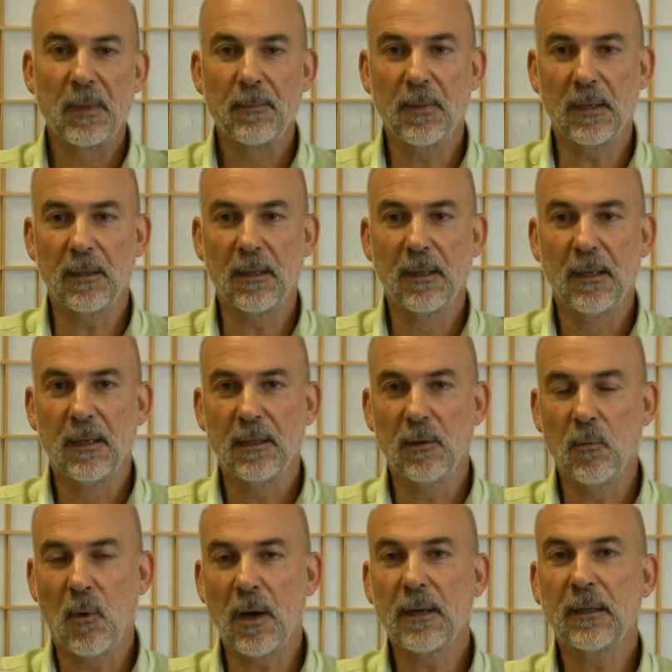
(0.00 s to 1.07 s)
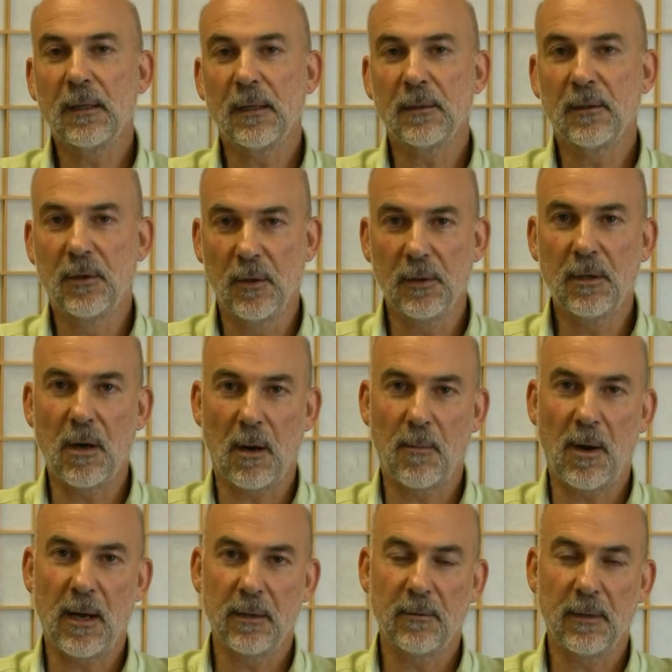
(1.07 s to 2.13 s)
But you want to get good
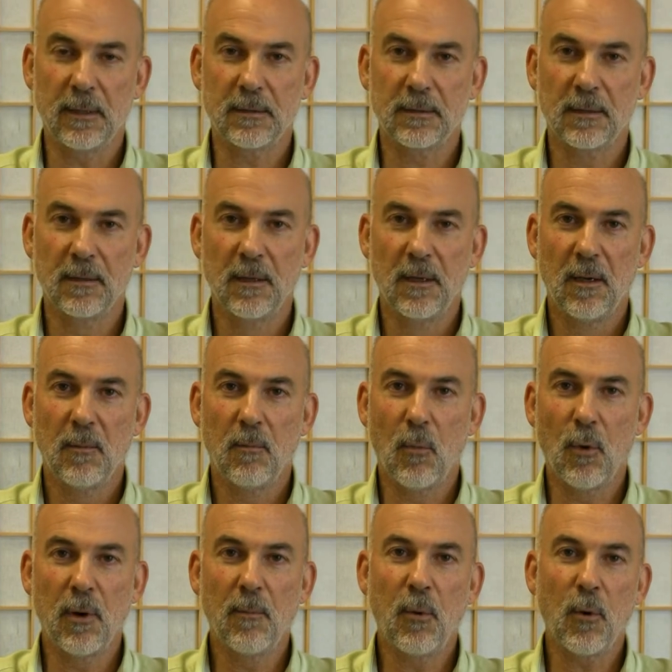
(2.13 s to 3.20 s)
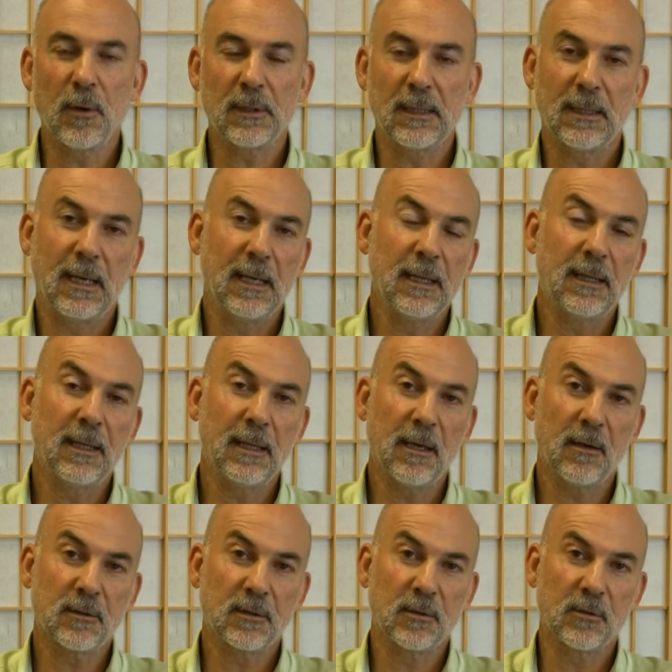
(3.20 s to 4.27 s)
carbohydrates. More important than anything
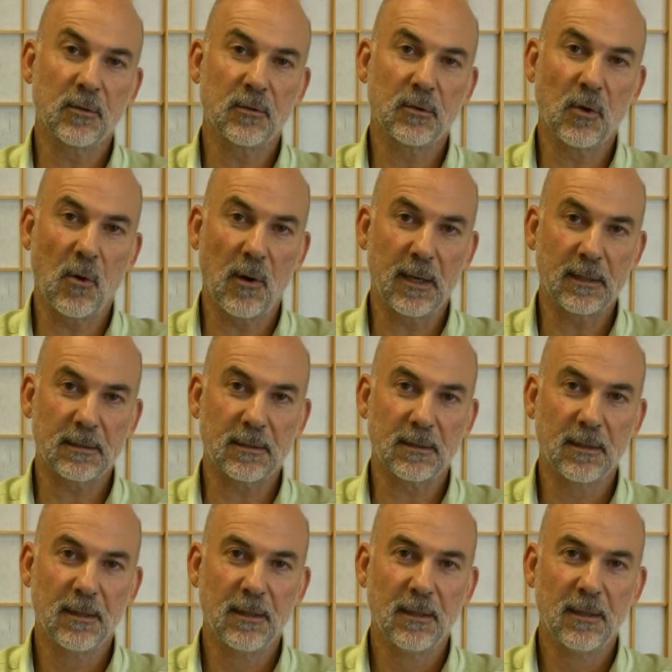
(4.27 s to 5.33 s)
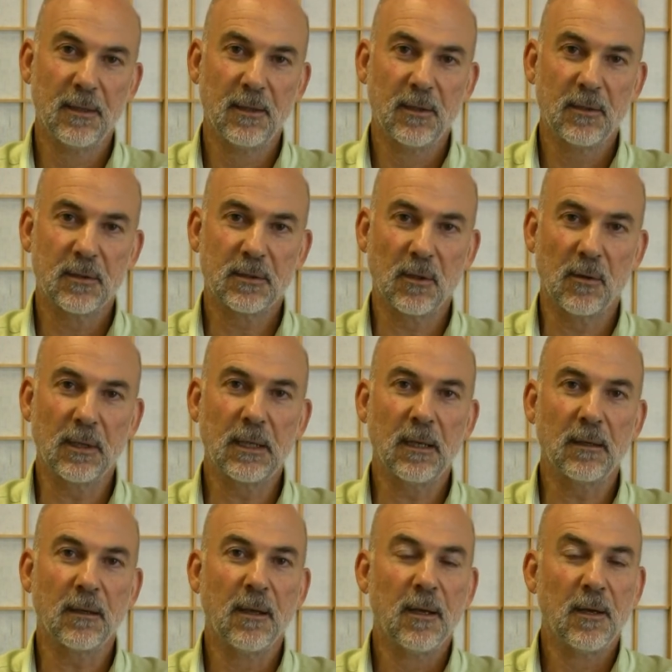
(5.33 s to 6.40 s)
else is your choice. So
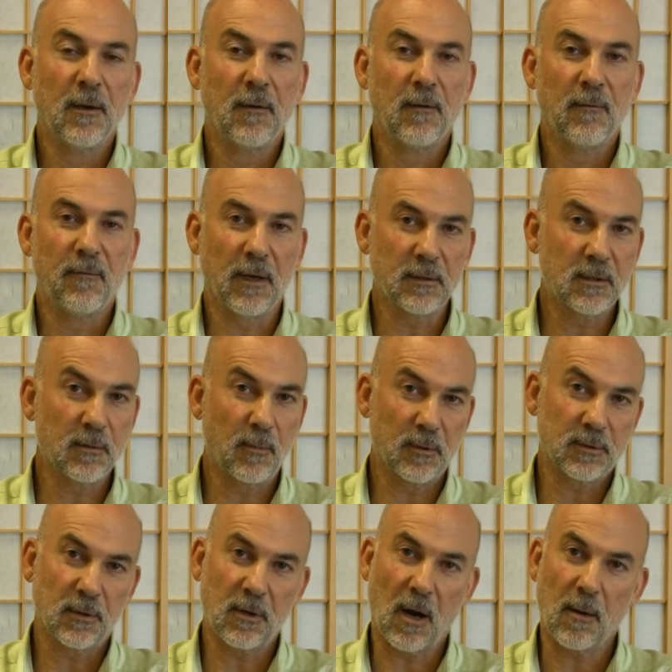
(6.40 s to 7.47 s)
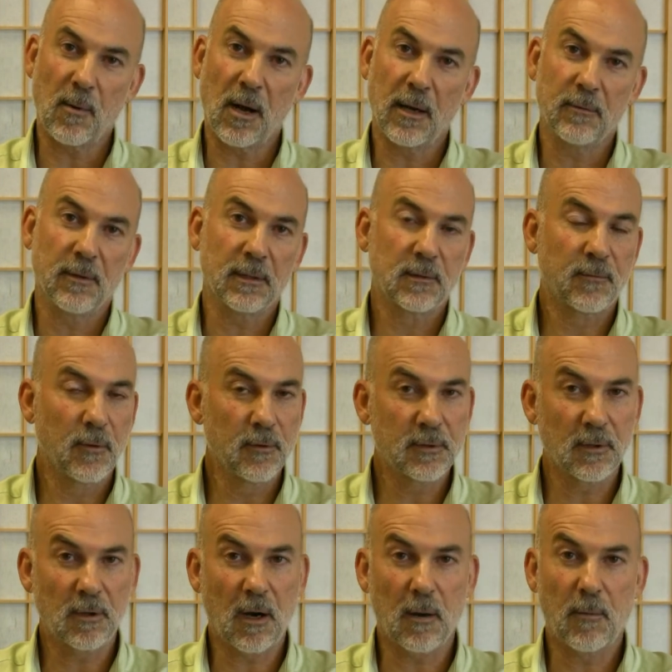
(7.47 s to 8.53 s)
again, vegetables are carbohydrates,
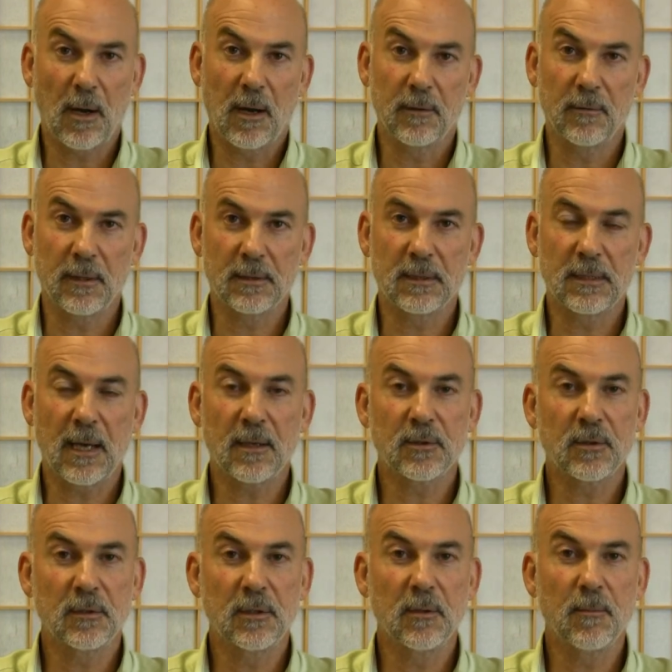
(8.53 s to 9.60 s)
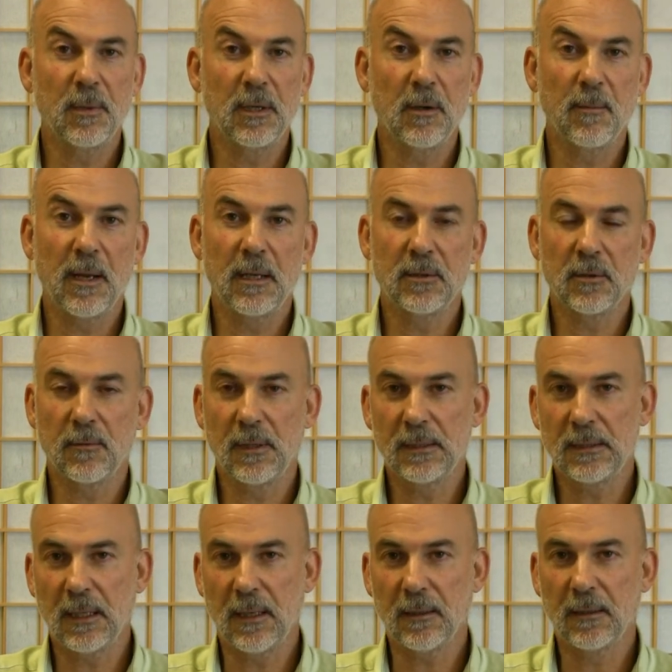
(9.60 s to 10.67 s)
fruits are carbohydrates. That should be your major
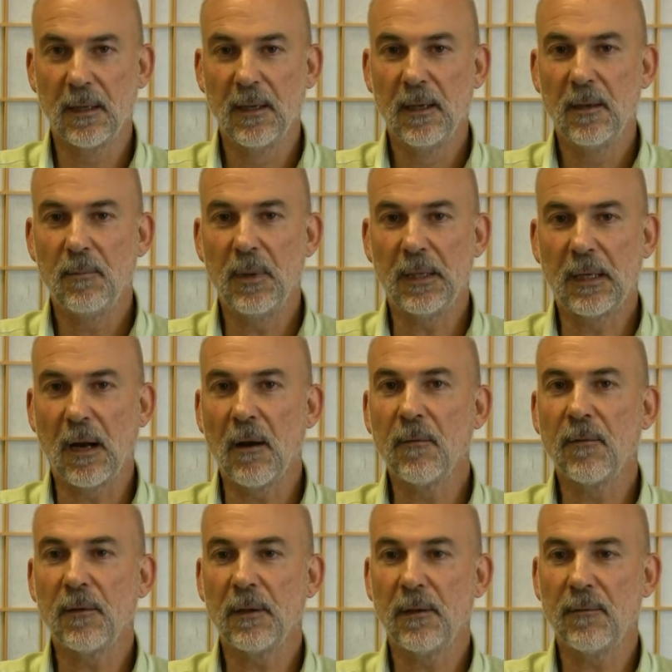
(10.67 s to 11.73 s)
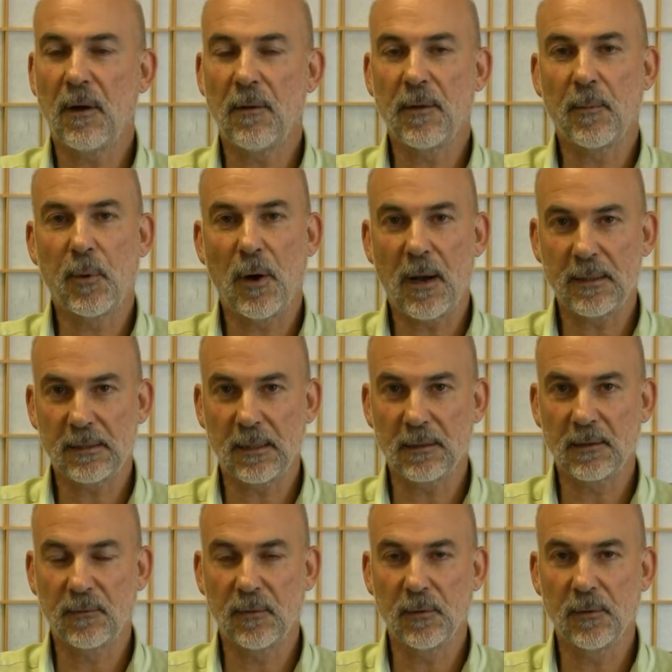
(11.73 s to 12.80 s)
intake. Be careful of all the
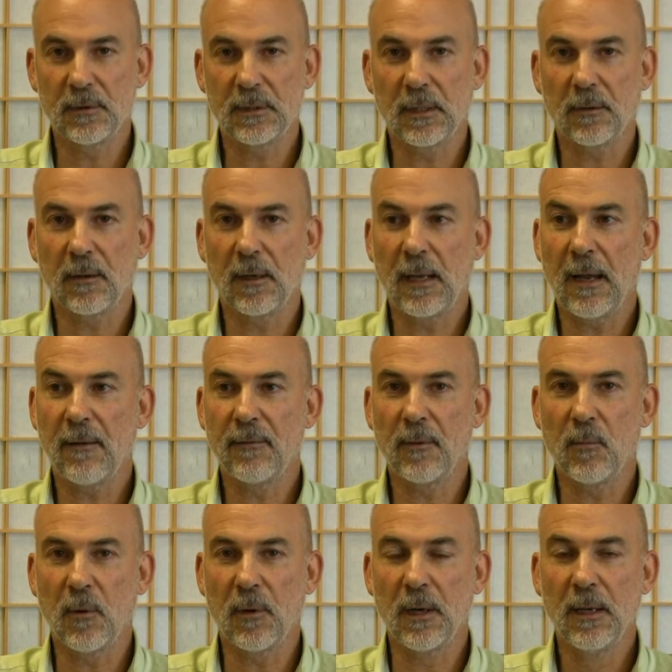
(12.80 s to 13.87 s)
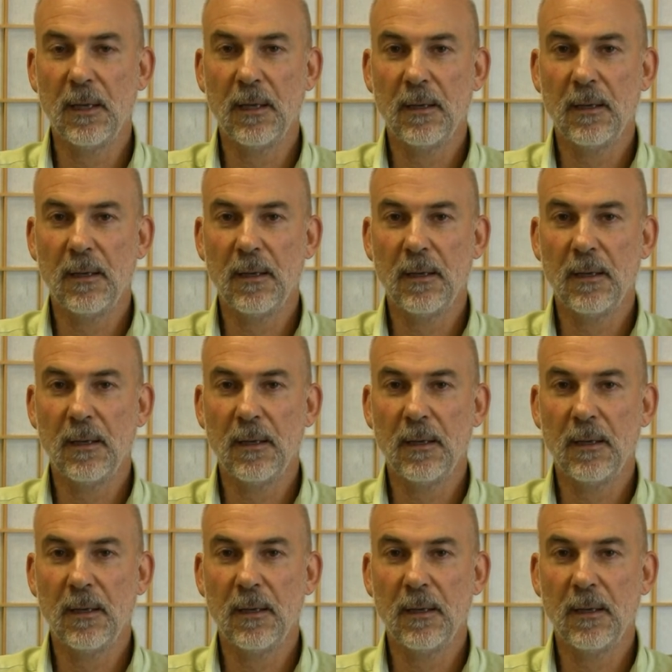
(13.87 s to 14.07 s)
processed foods that are going to have the more